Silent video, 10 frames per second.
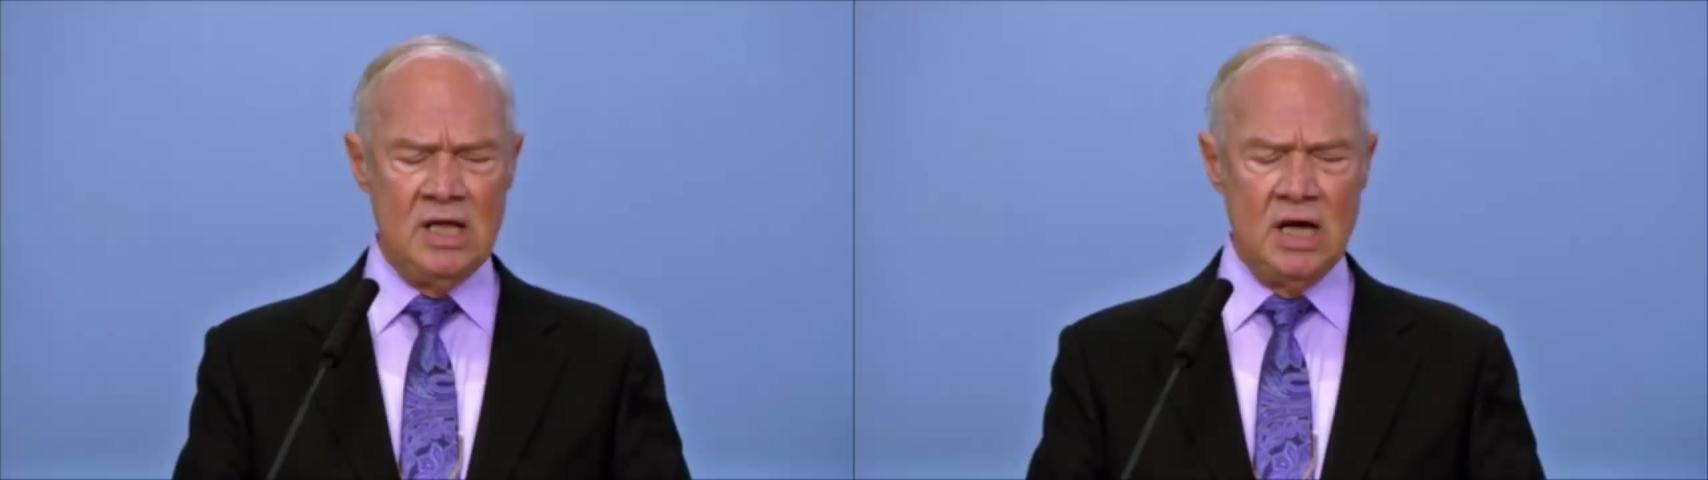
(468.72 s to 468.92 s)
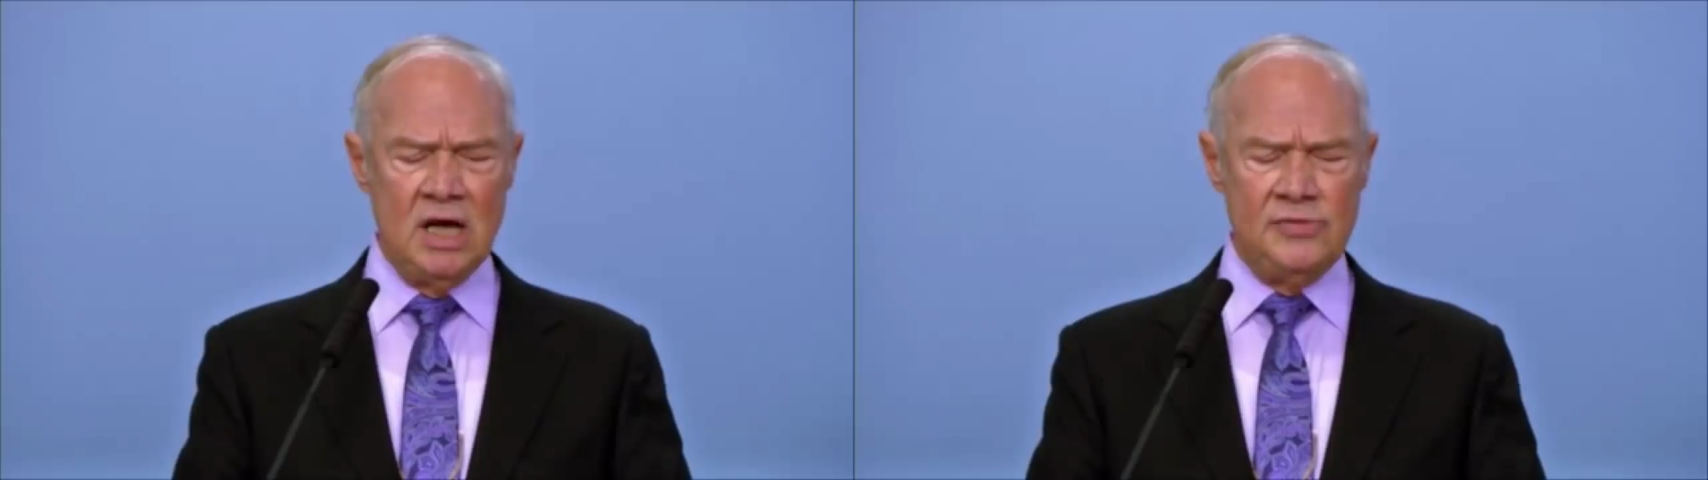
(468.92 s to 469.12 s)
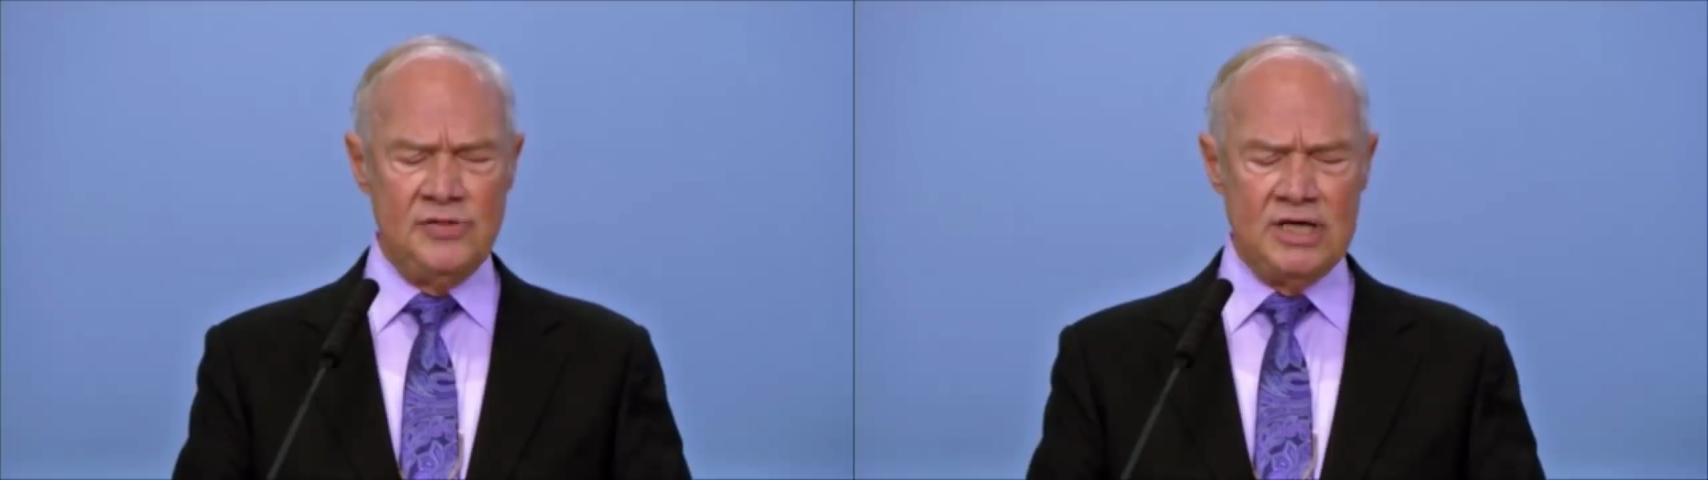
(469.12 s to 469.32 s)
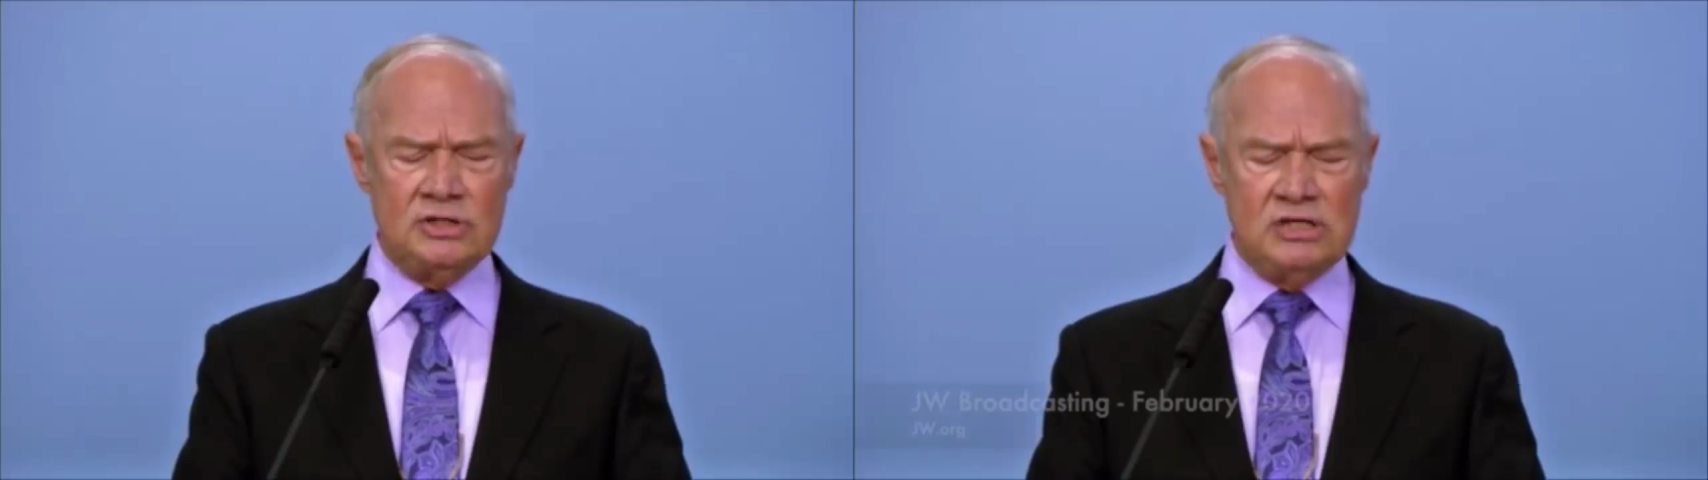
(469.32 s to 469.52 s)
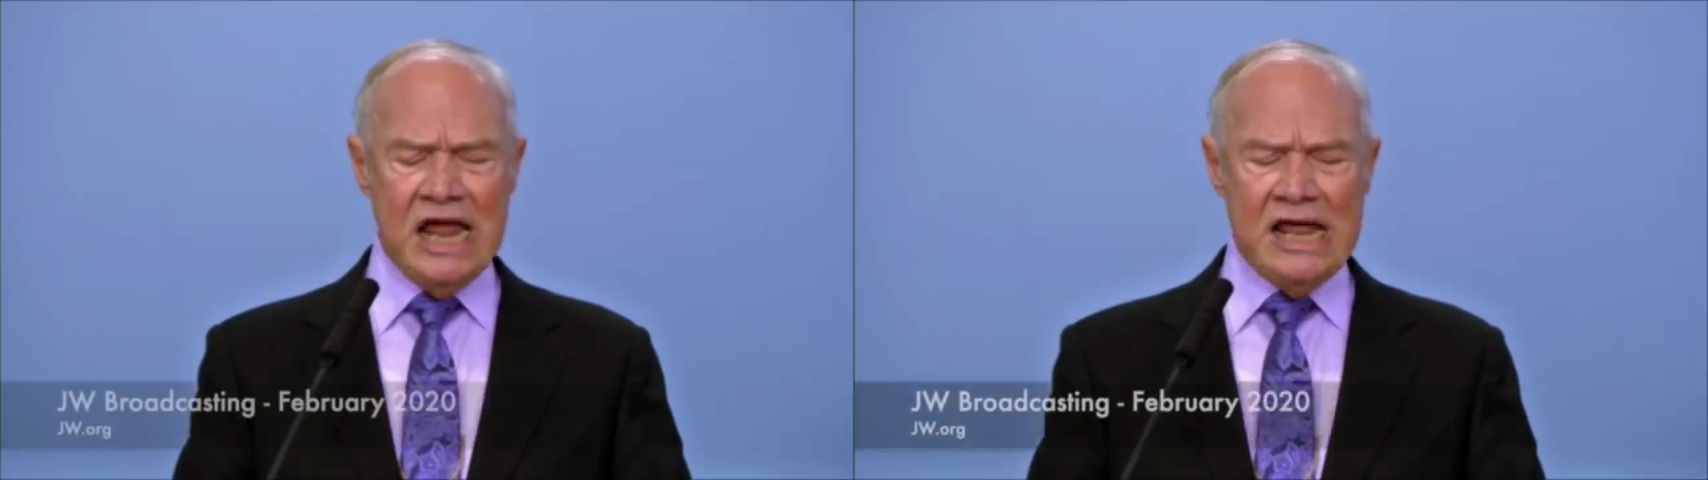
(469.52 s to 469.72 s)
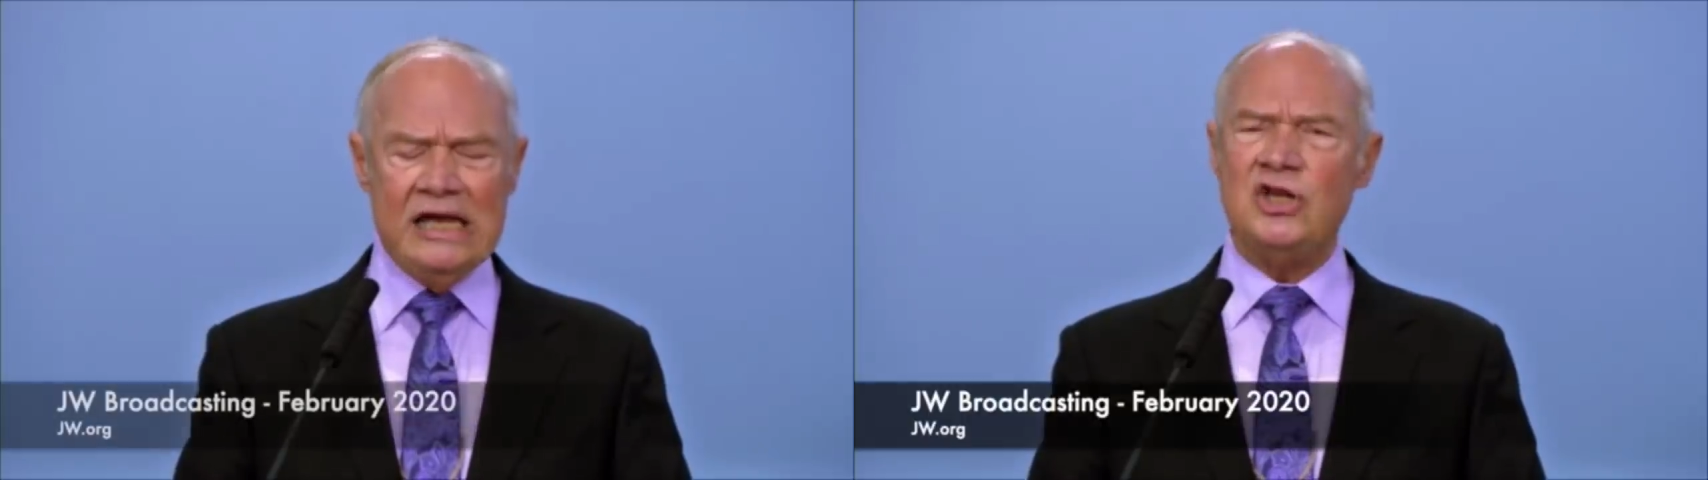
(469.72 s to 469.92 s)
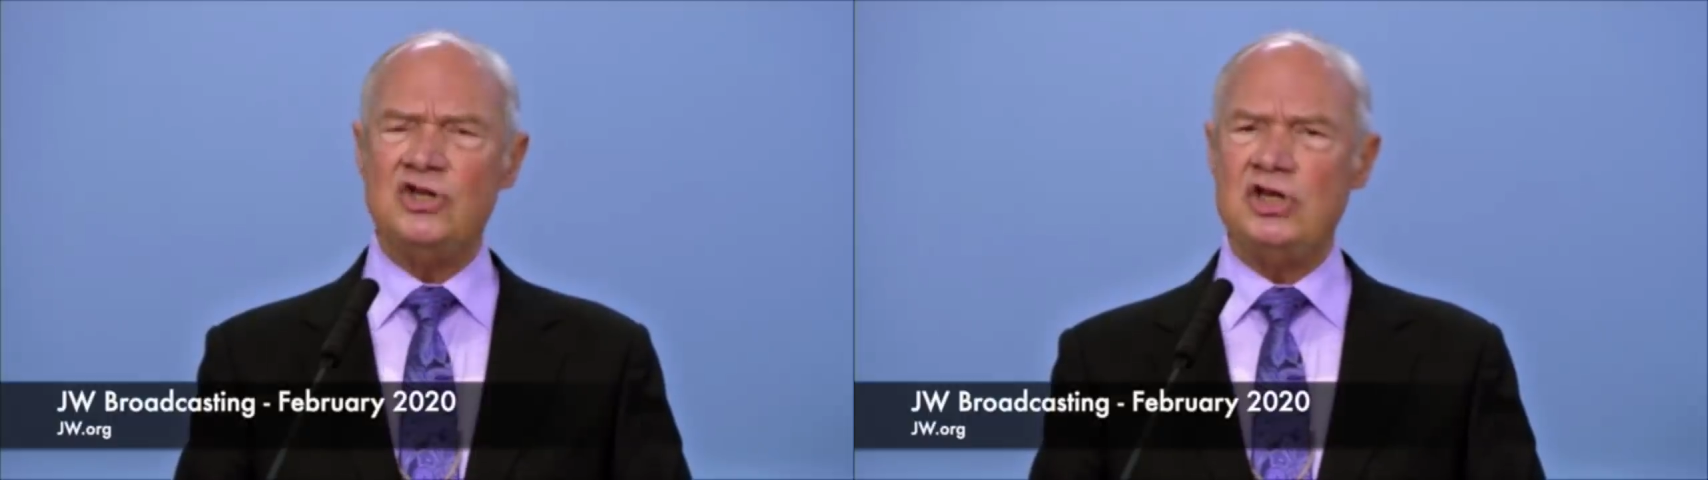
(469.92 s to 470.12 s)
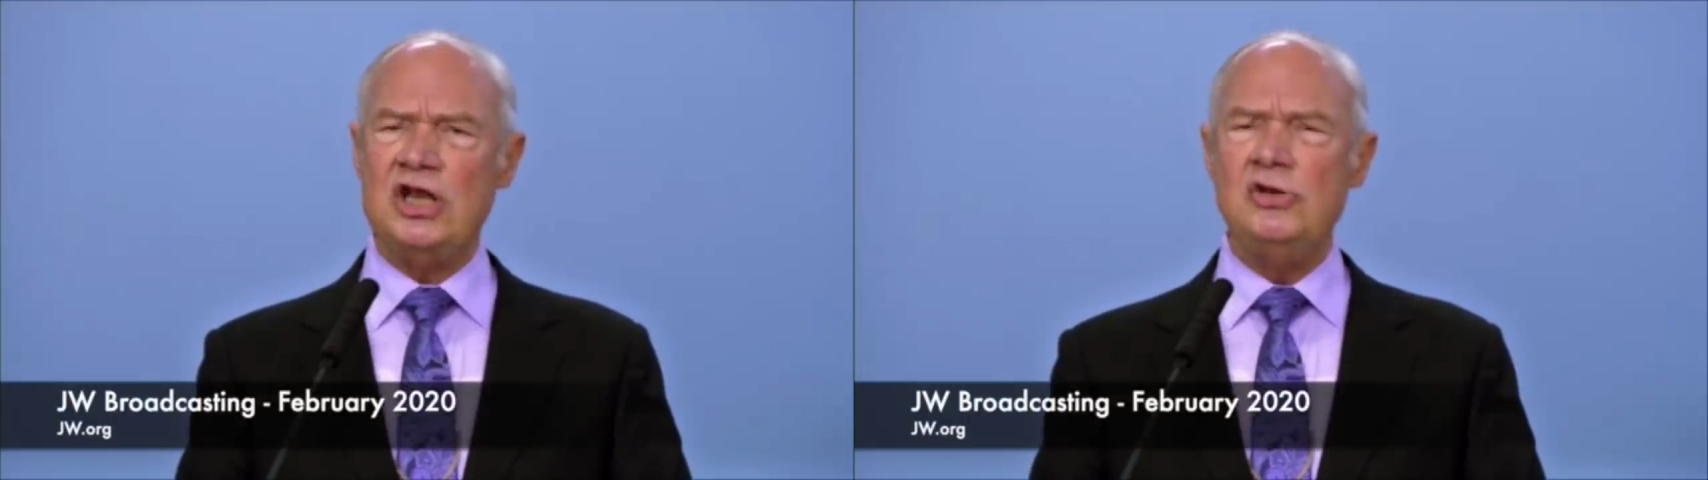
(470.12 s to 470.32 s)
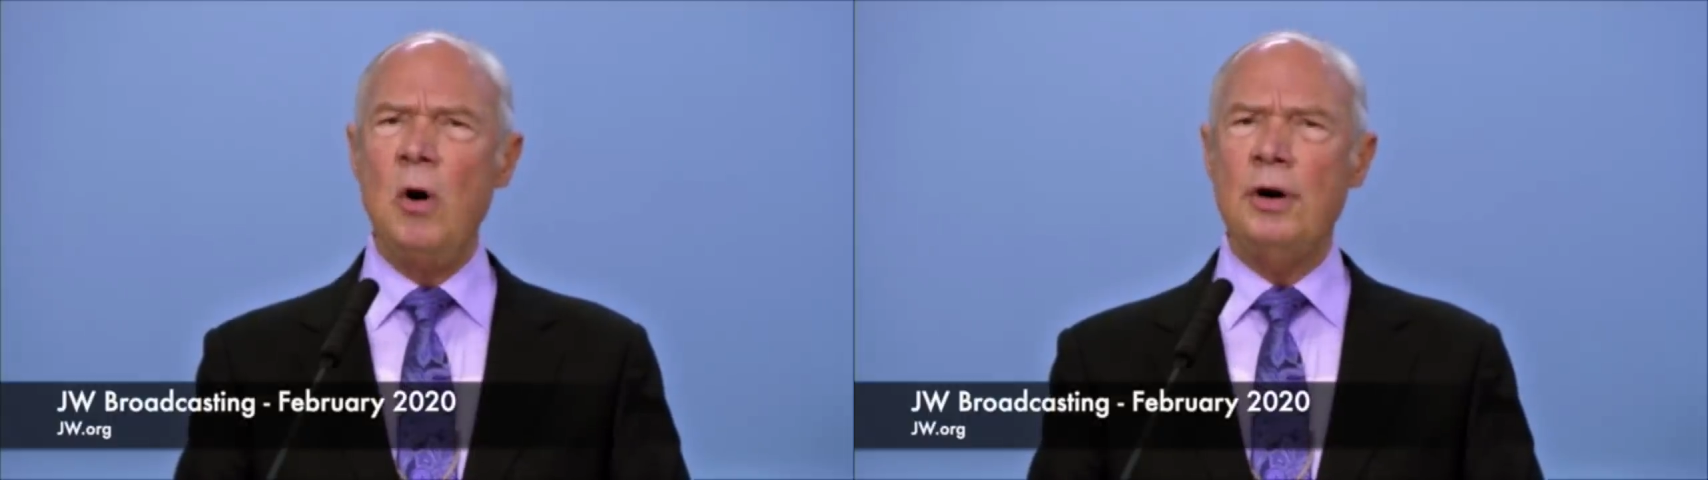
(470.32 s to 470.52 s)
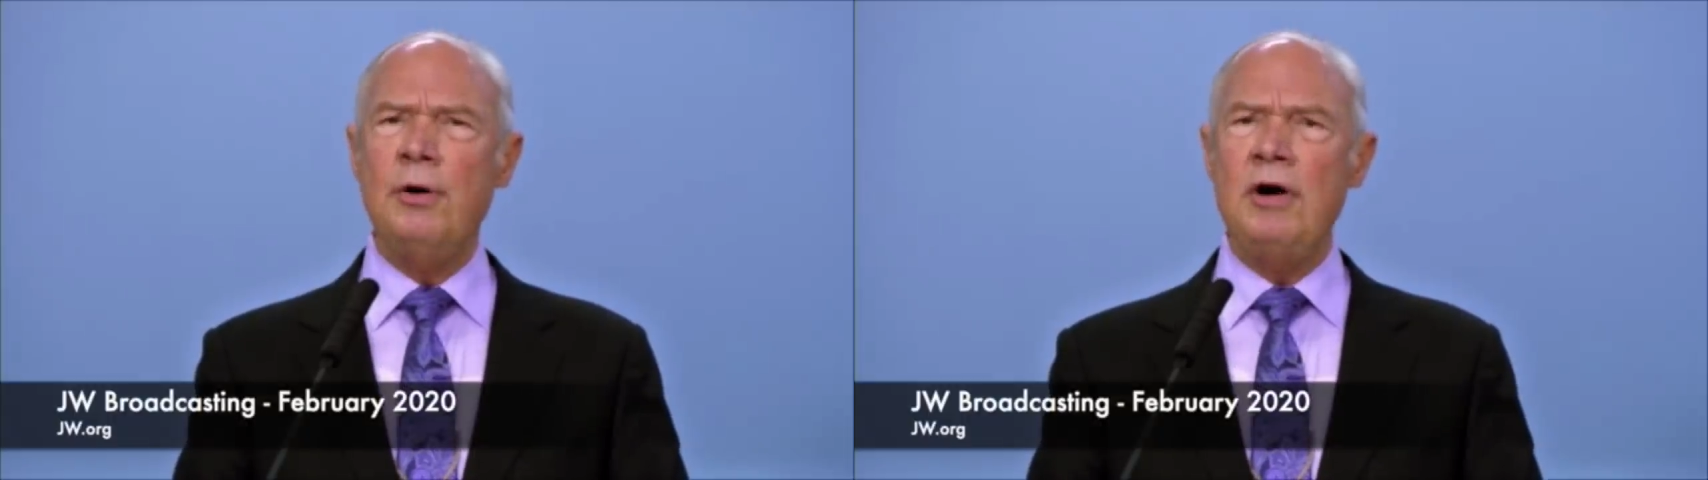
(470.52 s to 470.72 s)
Uh, this tendency
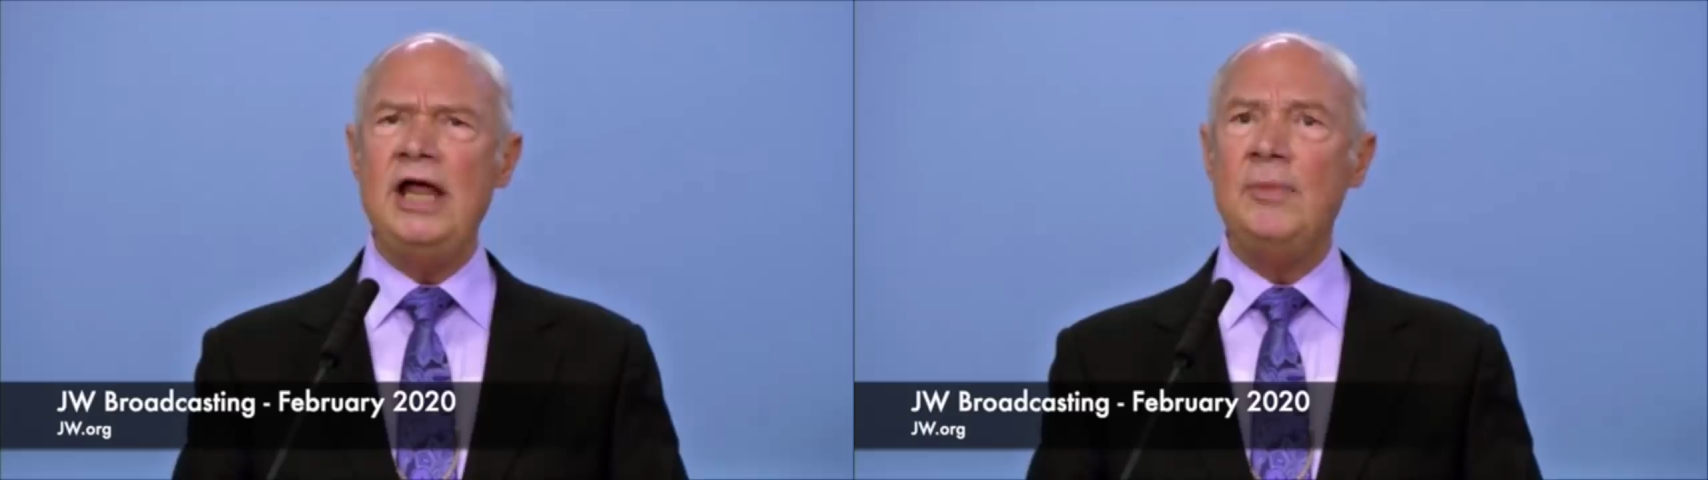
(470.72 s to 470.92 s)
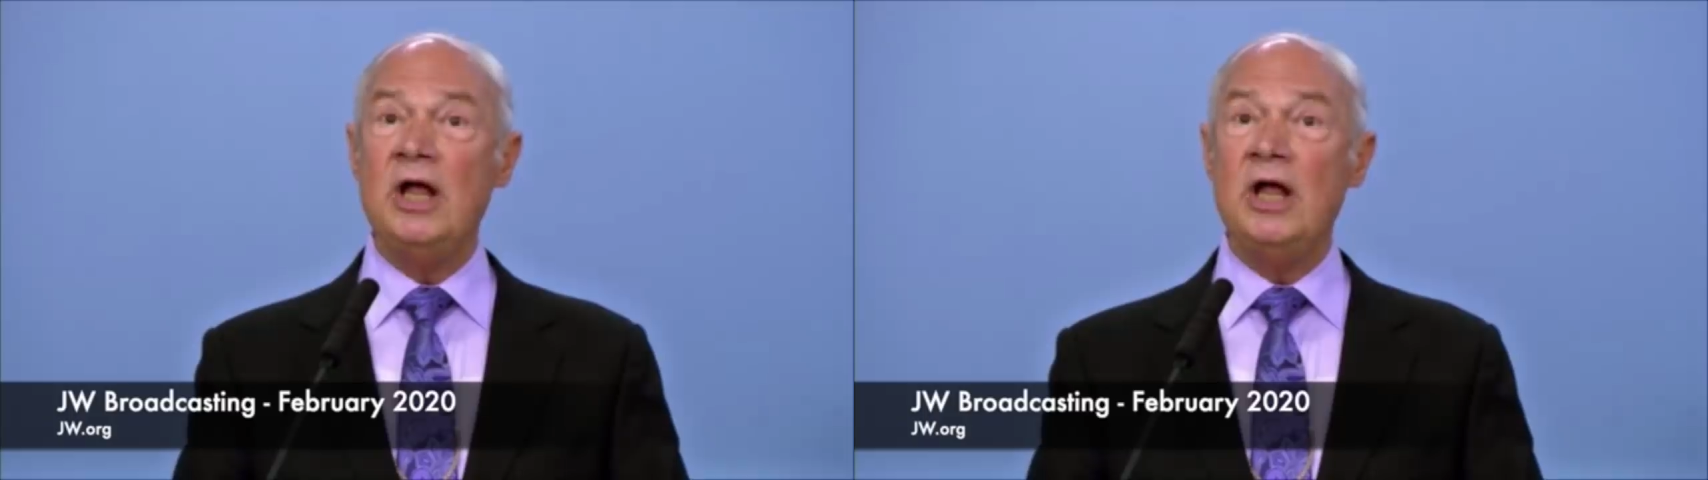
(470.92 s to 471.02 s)
toward greed